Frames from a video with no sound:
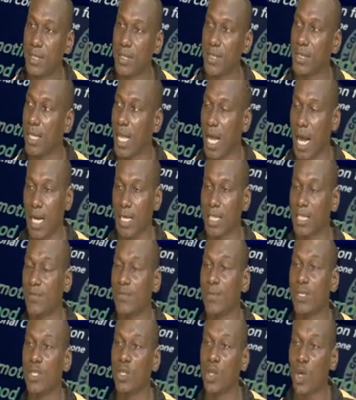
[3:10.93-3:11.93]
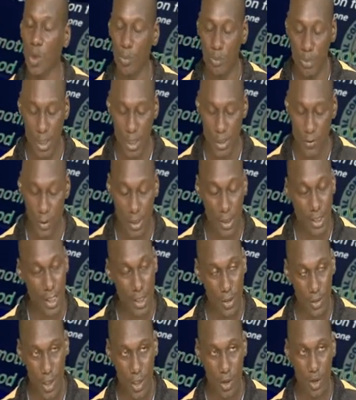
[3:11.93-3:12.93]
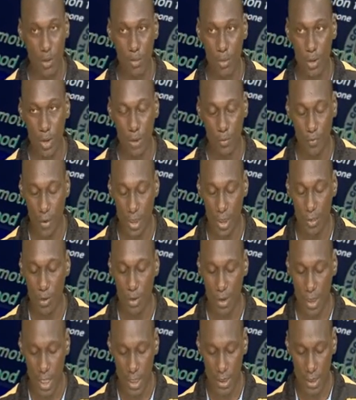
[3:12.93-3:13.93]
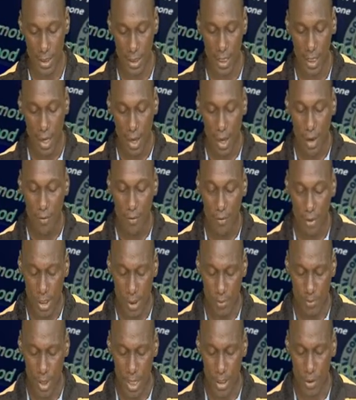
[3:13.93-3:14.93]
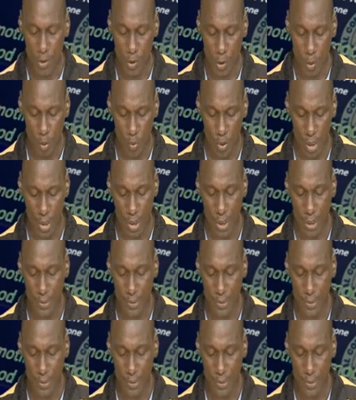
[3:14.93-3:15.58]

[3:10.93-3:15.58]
the activity updates for the National Commission for Democracy for the past 2 weeks.